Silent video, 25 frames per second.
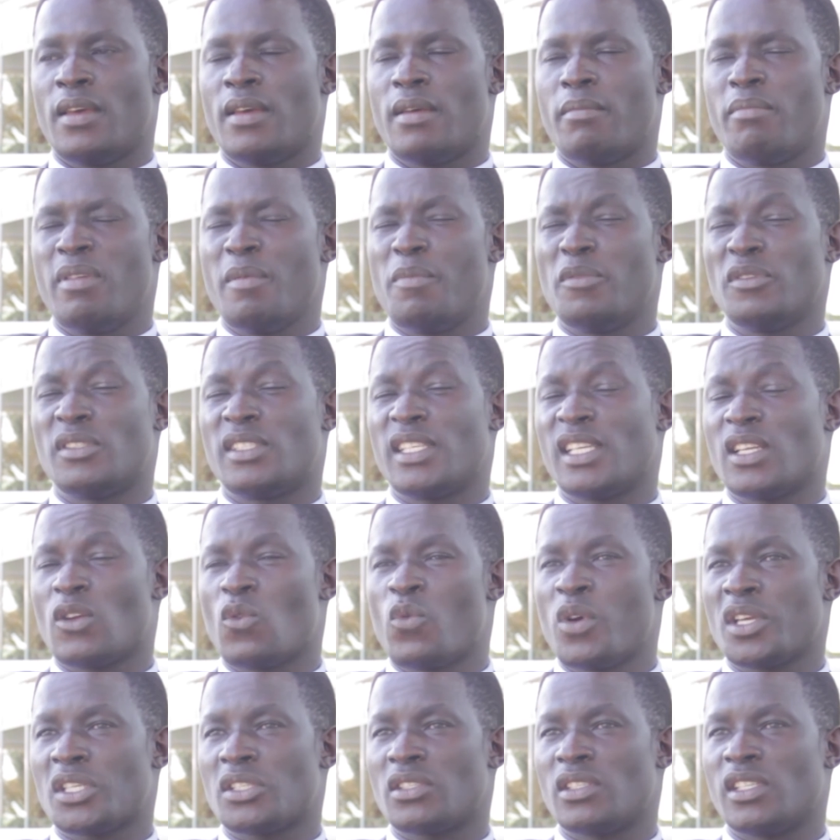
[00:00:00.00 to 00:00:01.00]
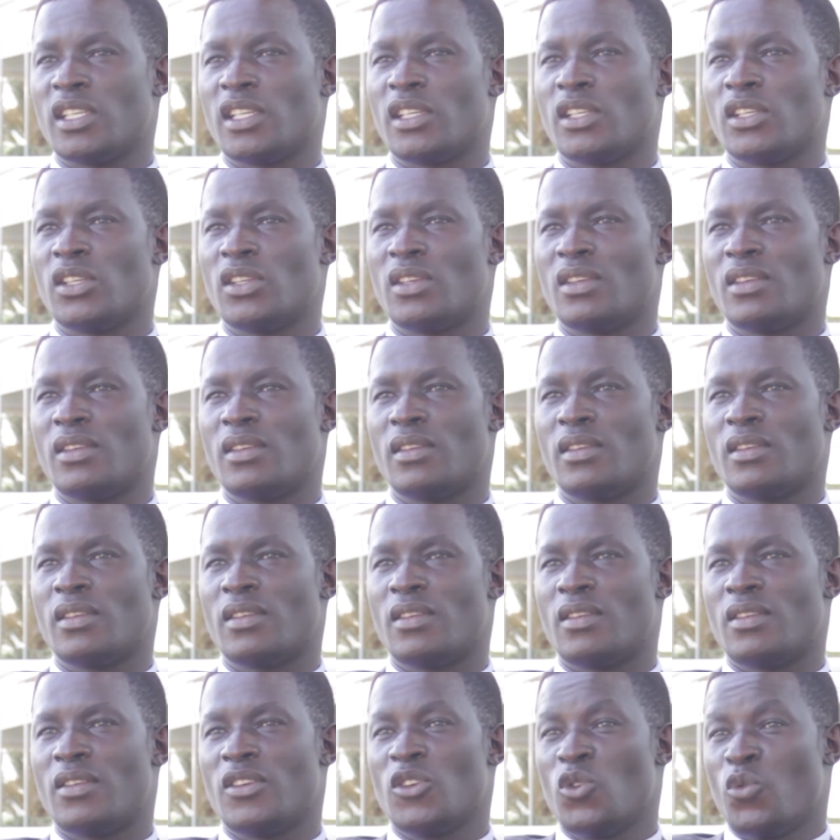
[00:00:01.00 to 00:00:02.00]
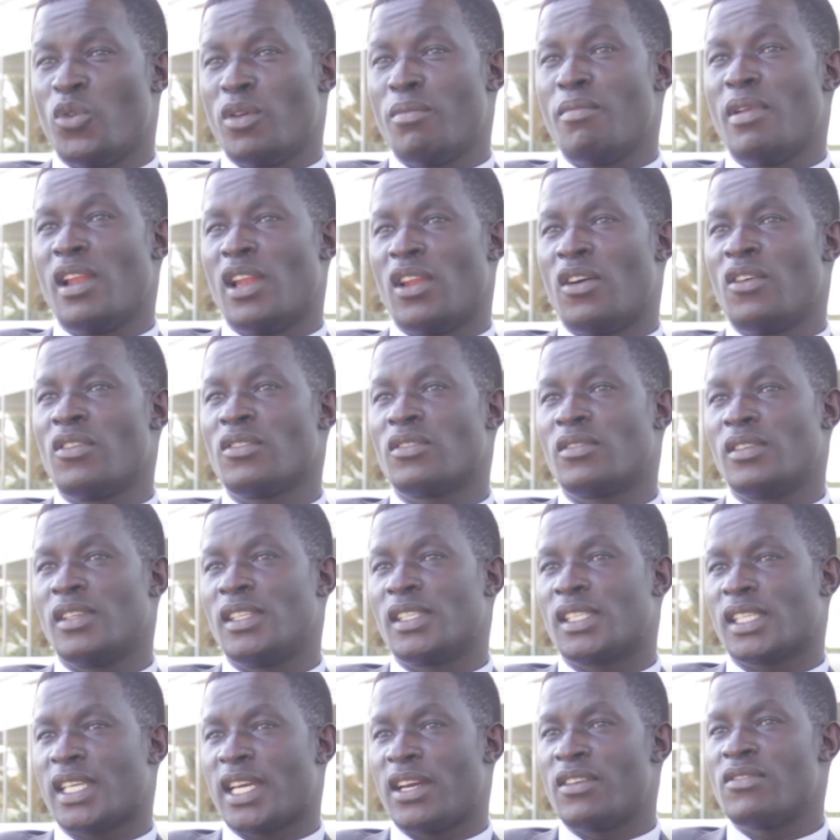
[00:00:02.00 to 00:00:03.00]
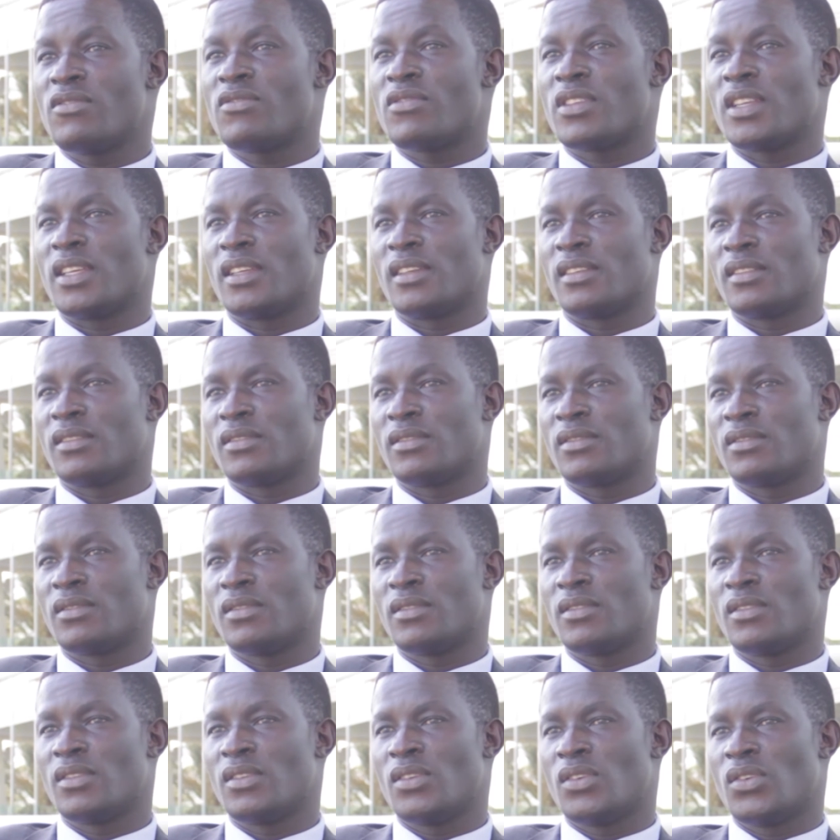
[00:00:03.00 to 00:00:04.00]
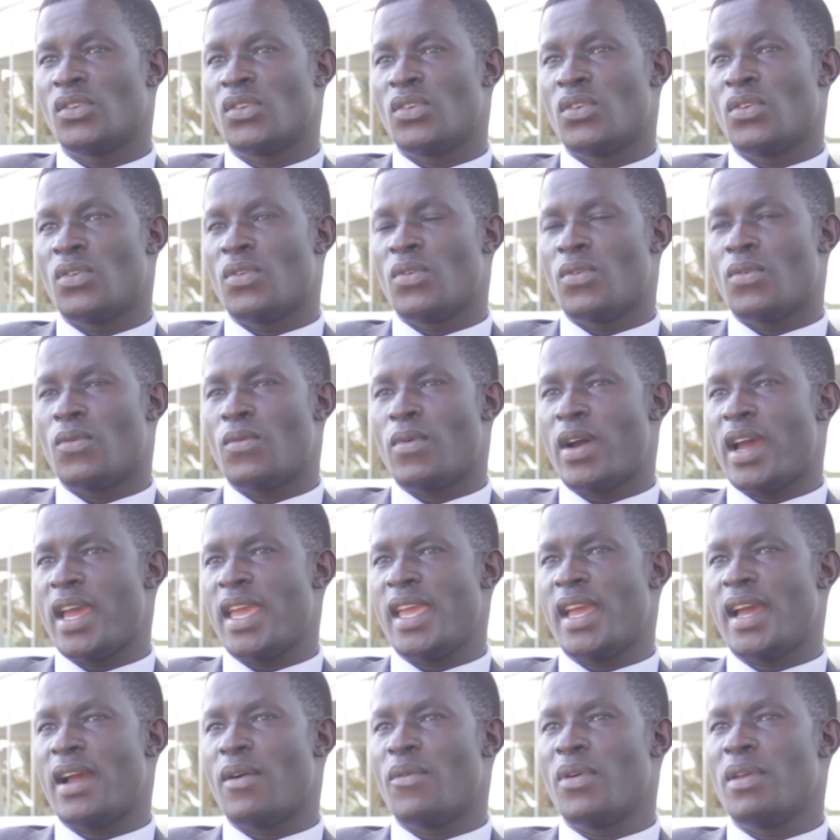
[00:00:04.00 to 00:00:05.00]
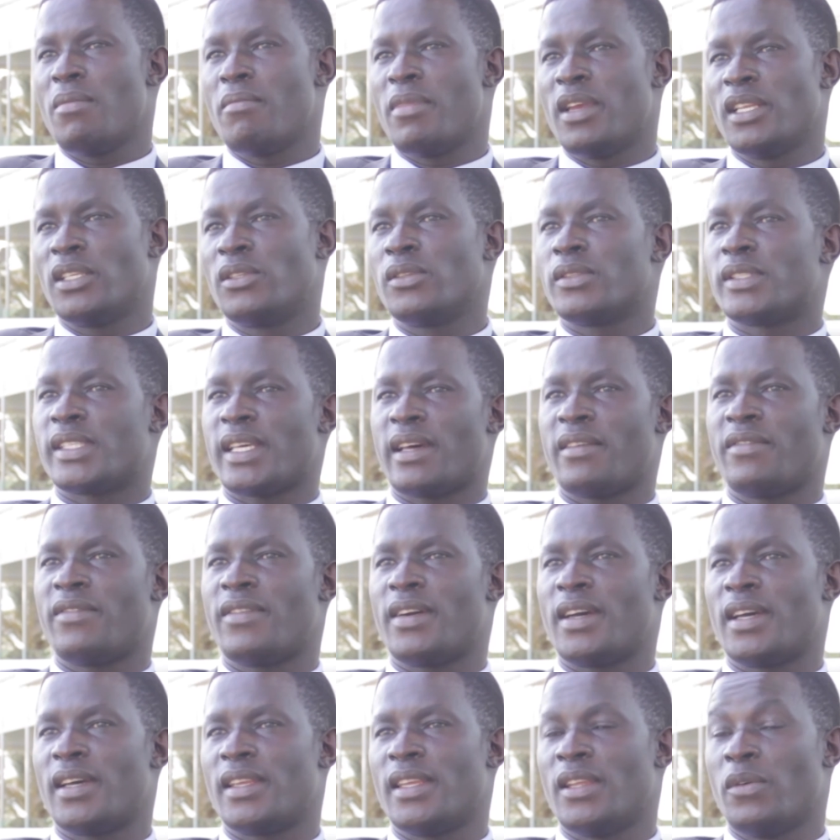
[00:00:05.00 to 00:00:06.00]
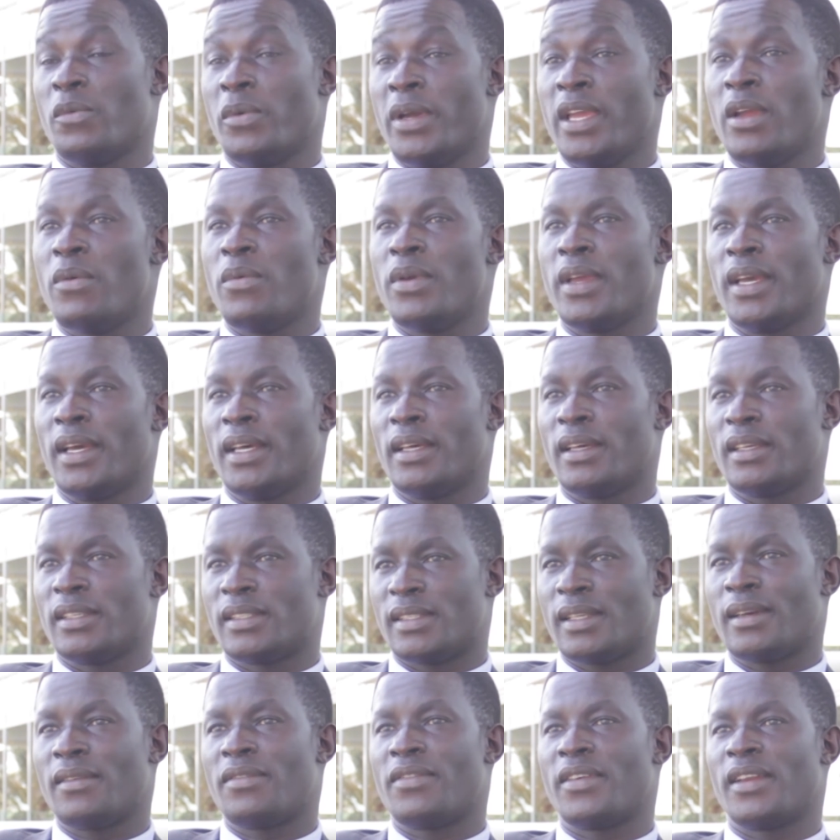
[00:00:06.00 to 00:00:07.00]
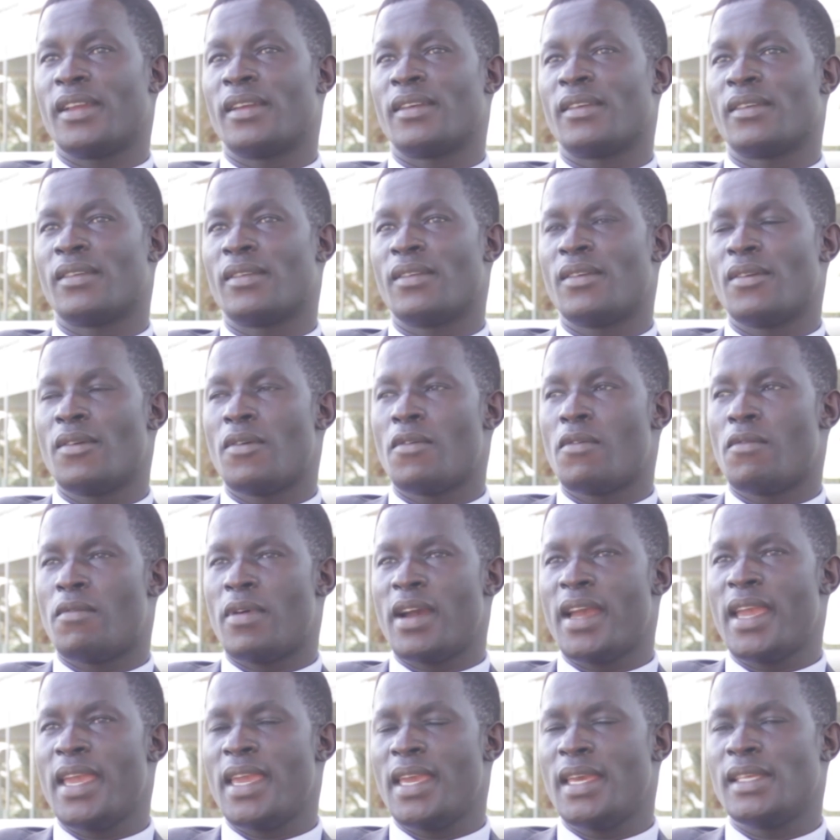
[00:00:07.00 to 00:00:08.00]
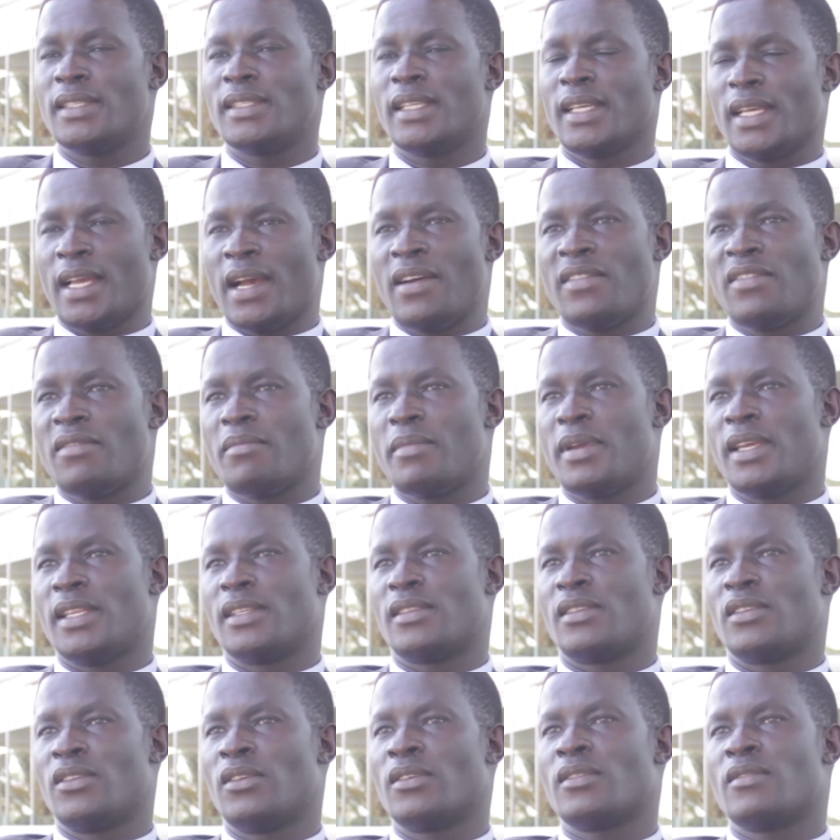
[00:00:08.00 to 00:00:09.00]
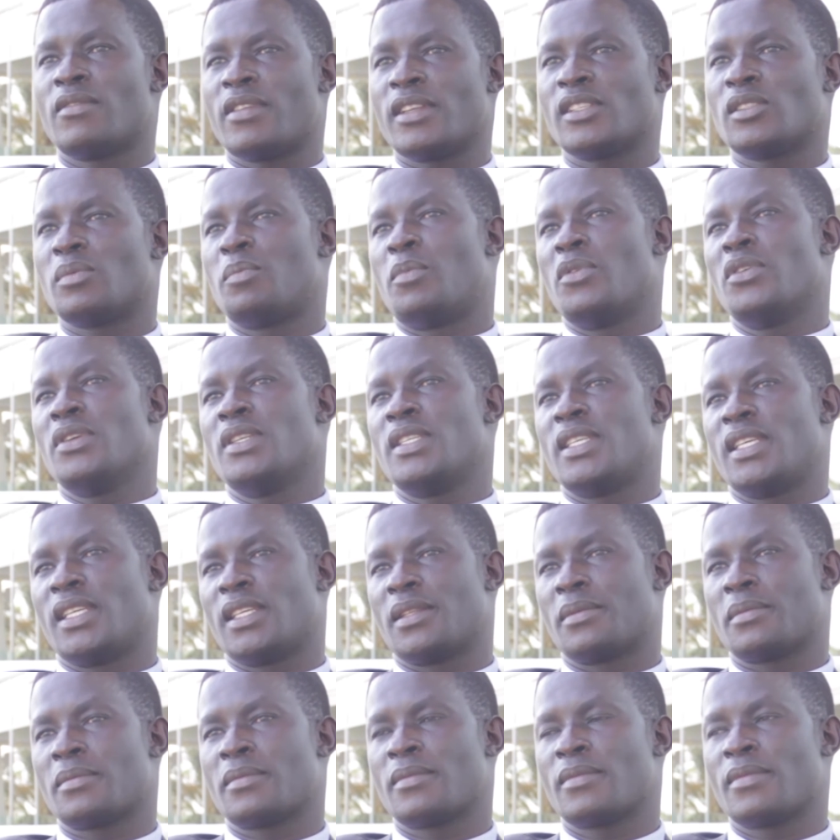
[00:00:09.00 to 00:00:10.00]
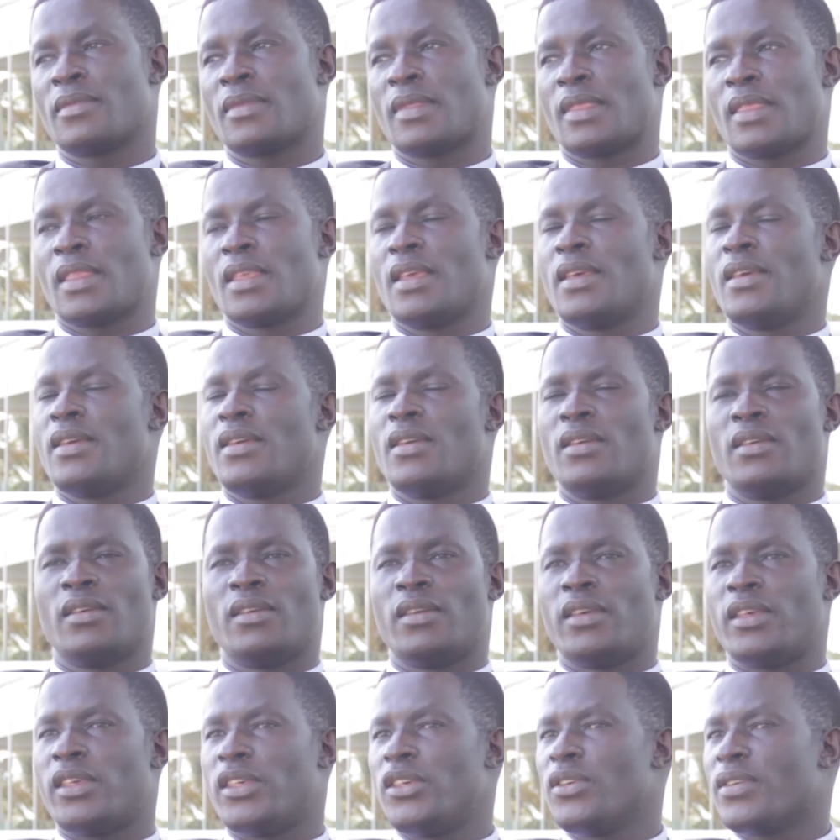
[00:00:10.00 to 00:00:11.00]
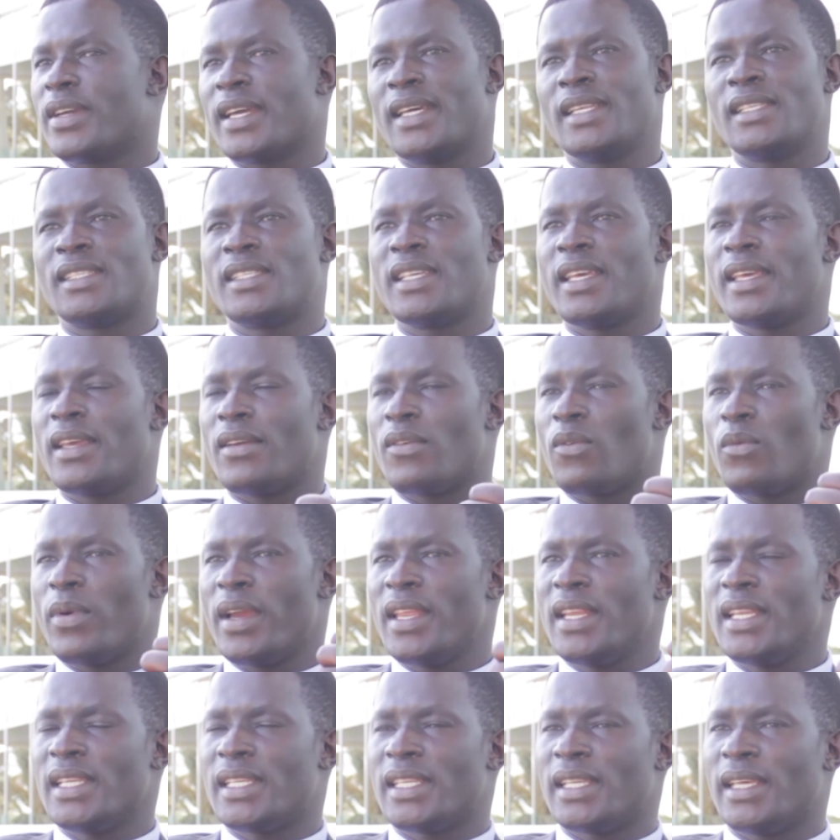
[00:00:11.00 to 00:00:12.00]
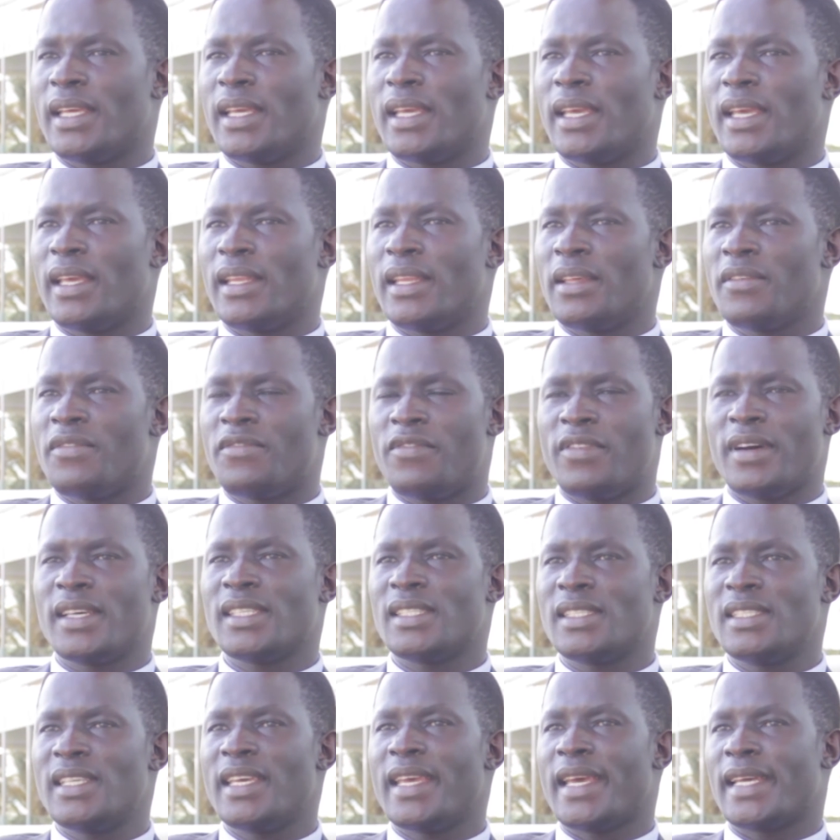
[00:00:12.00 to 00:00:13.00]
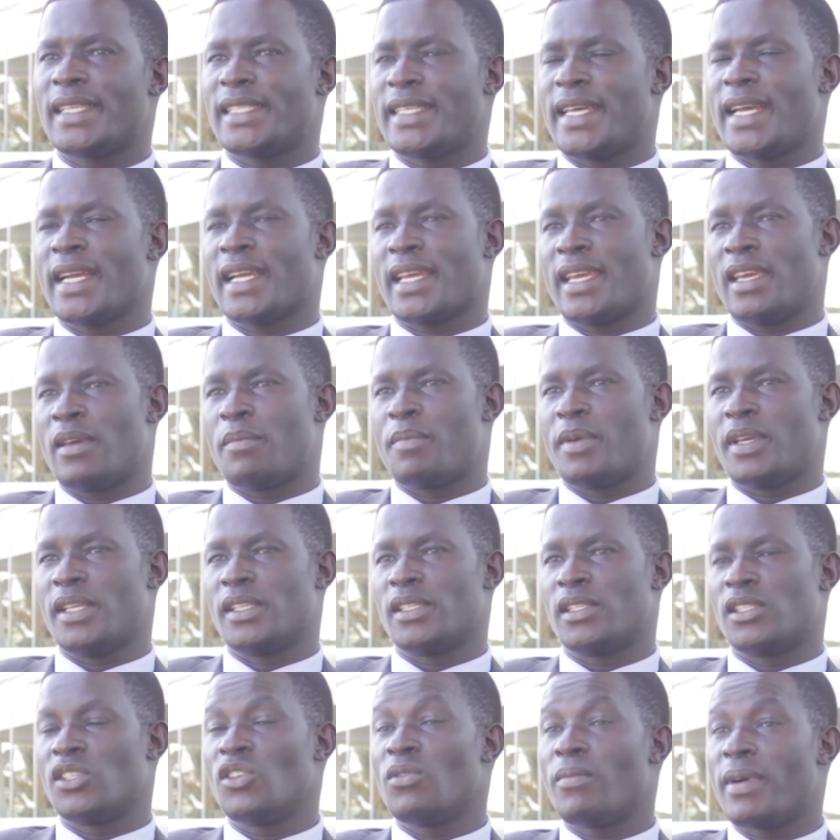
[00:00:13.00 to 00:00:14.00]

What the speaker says: People start questioning, do we belong to this country? Why are we made to suffer the way we are suffering? Why is the government not responding? You can say, when the first day attack happens, you